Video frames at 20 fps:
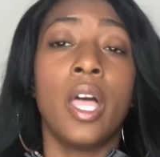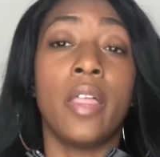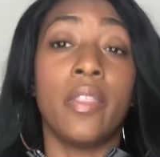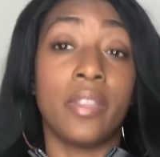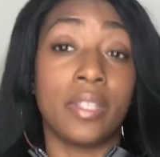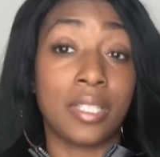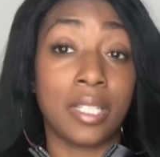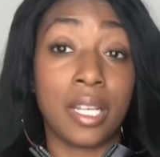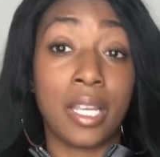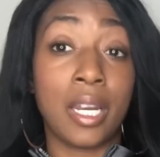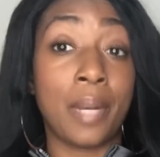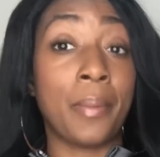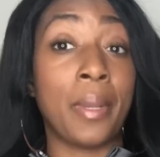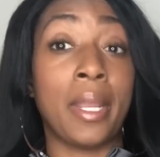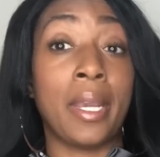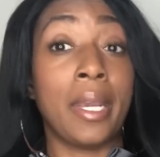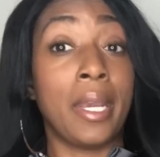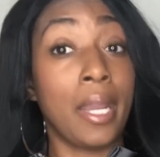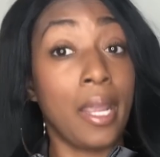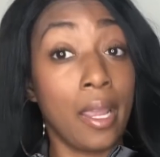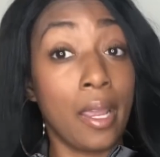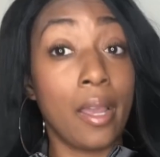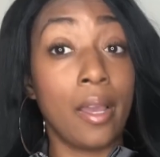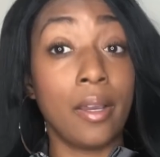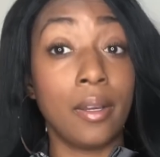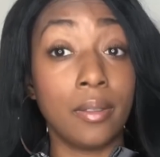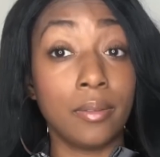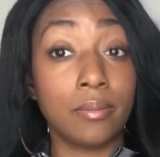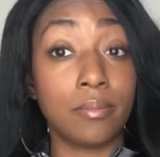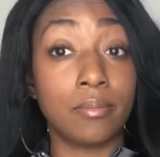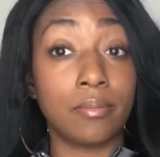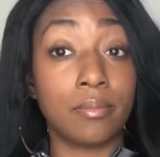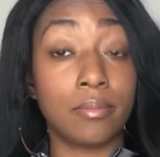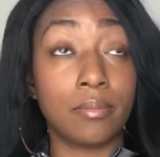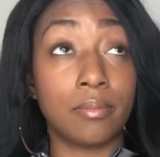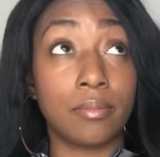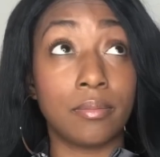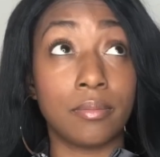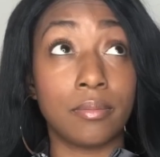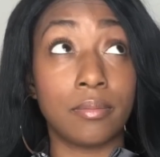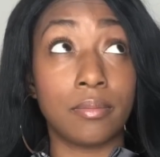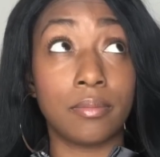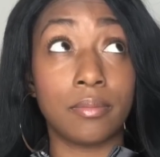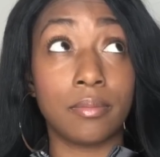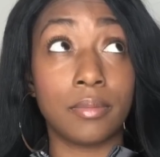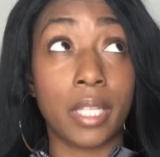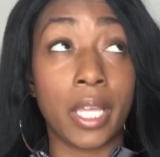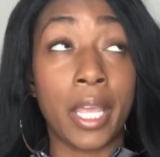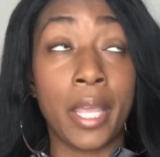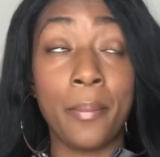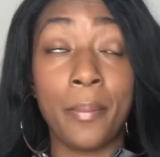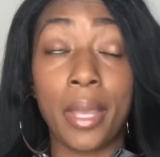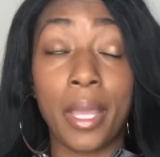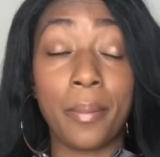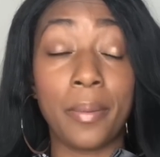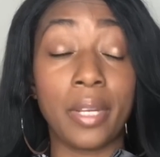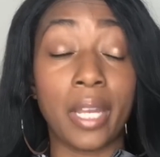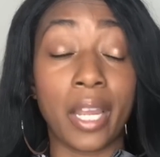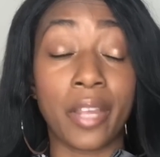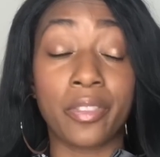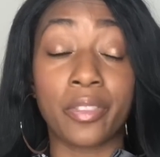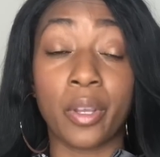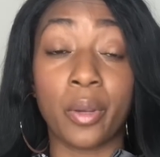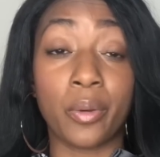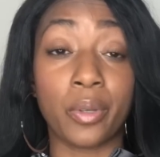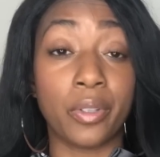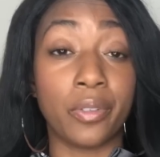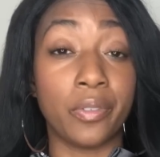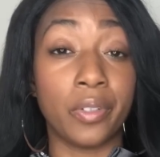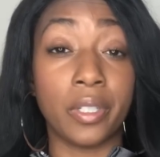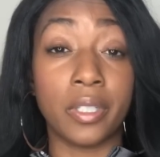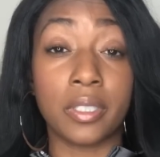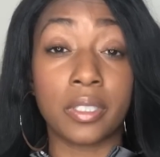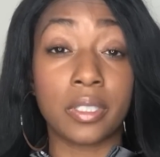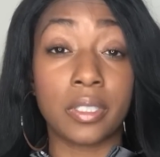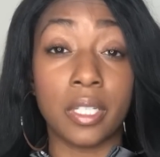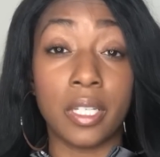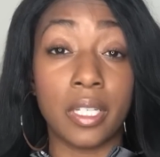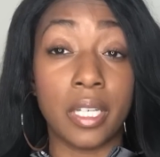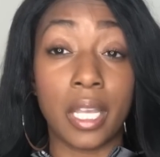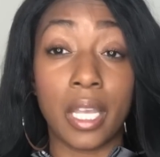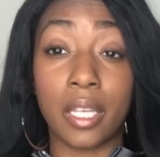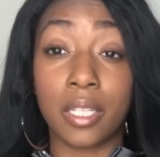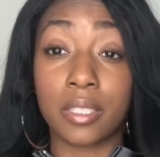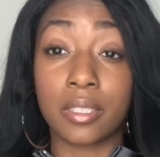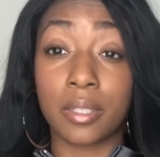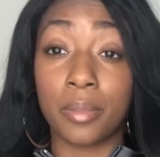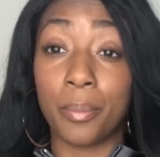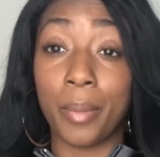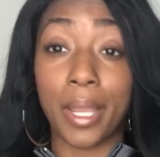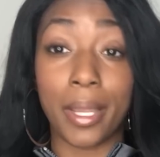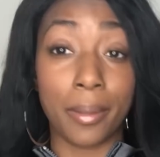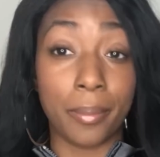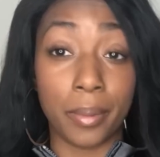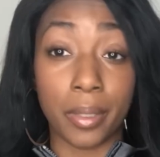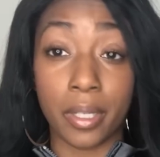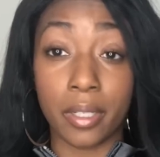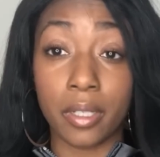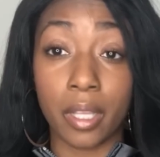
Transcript: The salon I'm at now, it may be like 30 of us, and that's a maybe.